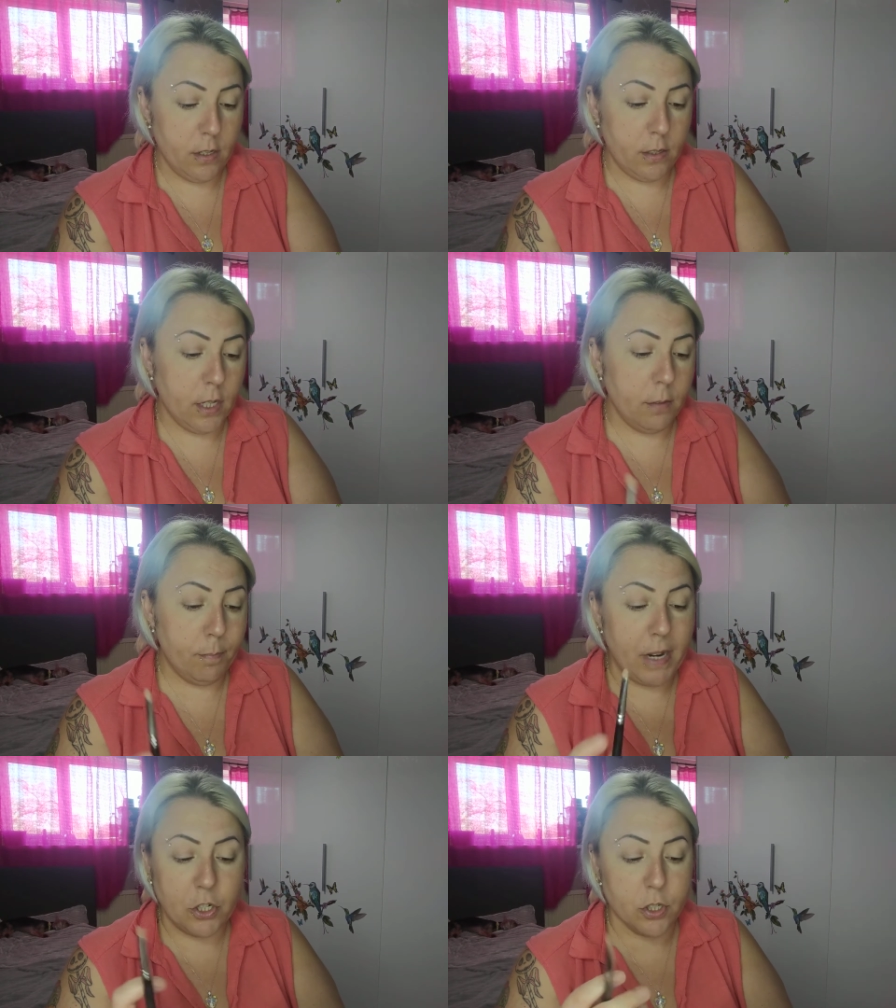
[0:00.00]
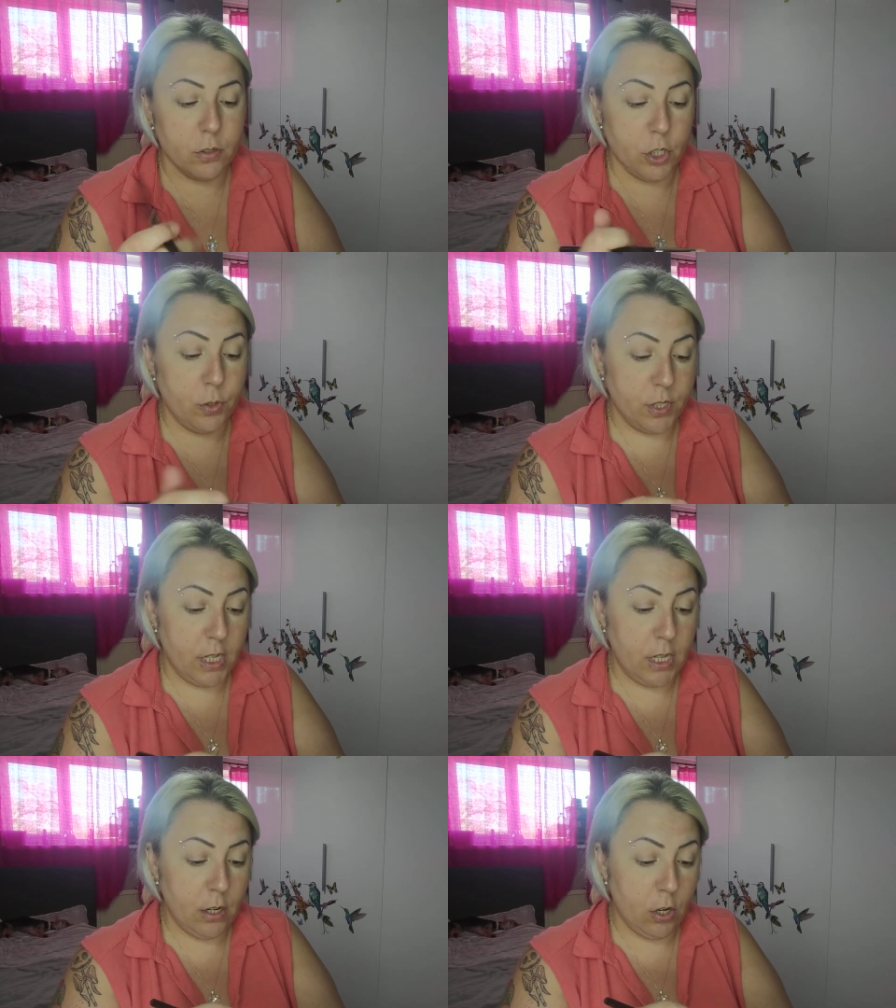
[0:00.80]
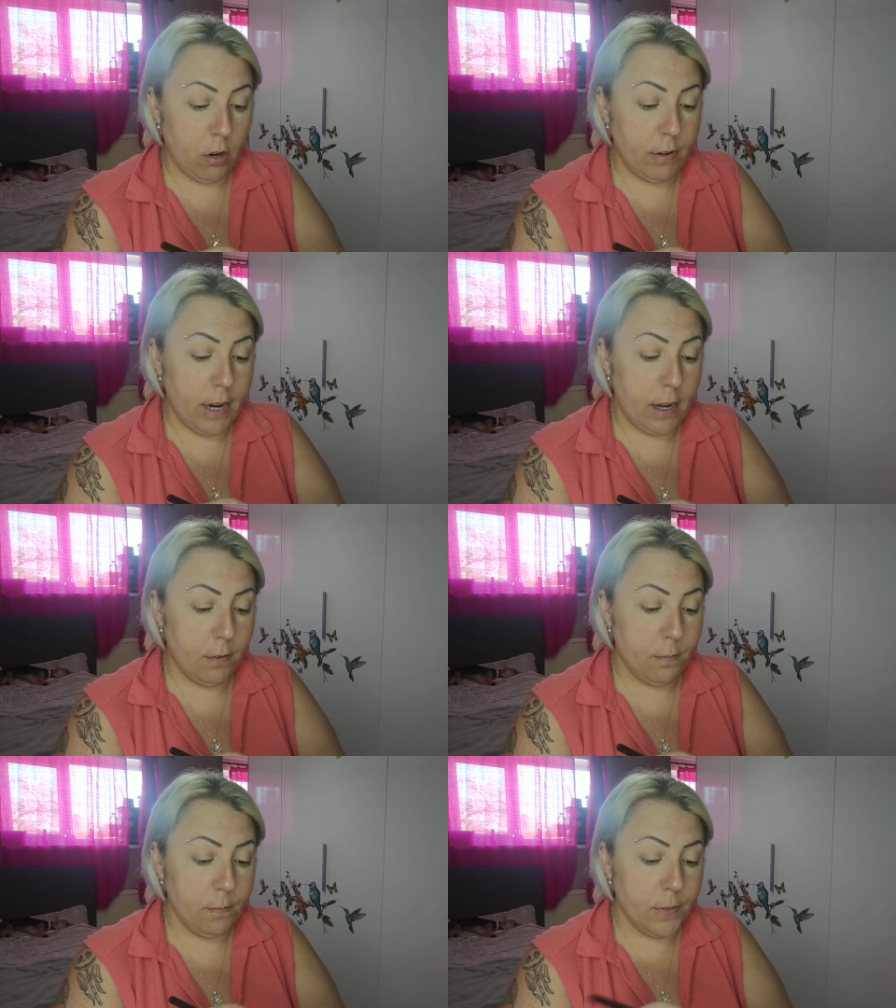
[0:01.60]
I just use the L'Oreal.